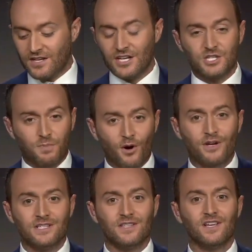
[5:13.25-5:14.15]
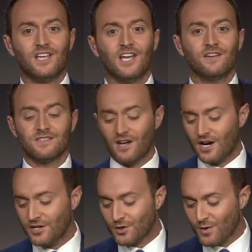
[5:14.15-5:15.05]
that he had spoken to the king of
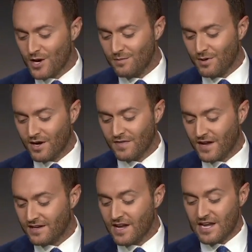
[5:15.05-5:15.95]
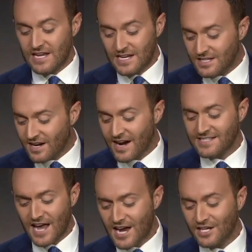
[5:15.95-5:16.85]
Saudi Arabia and that he
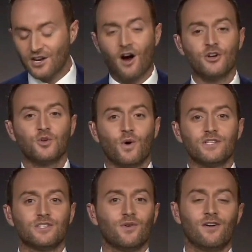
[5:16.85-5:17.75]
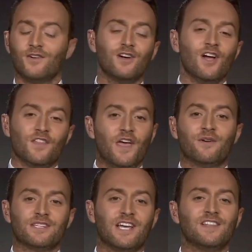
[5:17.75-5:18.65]
denies any knowledge whatsoever. They
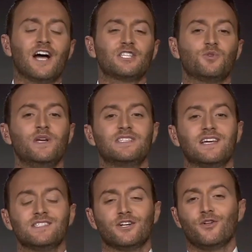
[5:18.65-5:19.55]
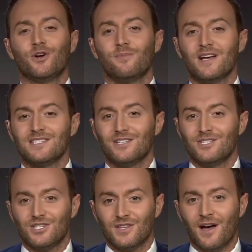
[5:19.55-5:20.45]
were saying that tweet sends a clear
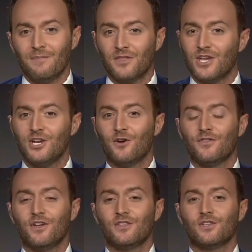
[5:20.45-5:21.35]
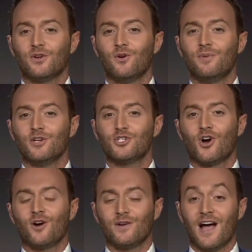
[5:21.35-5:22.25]
message to them that they don't think that there will be a
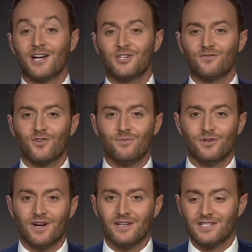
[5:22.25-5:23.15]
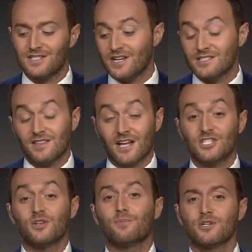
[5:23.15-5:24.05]
strong reaction from the United States.
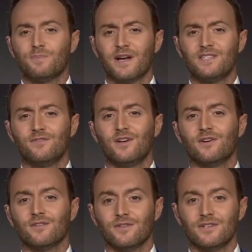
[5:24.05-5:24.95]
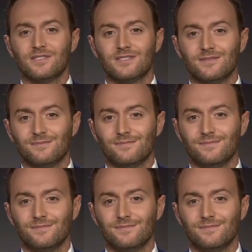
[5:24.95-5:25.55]
That's the perspective here, at least.